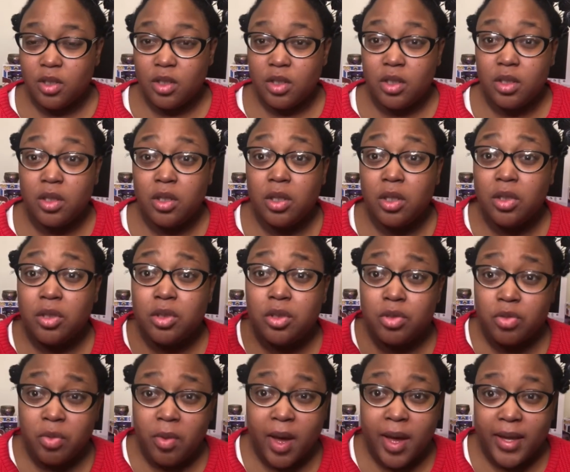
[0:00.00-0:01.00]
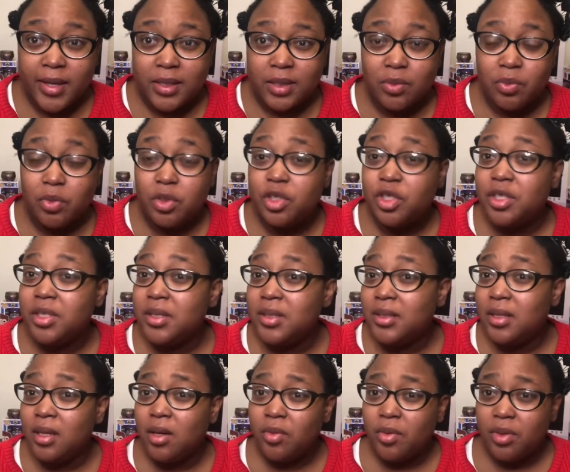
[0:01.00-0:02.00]
there's twice where she's
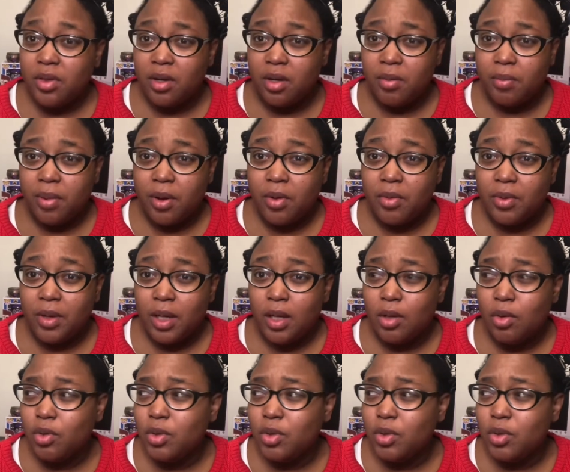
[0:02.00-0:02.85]
dealing with an opponent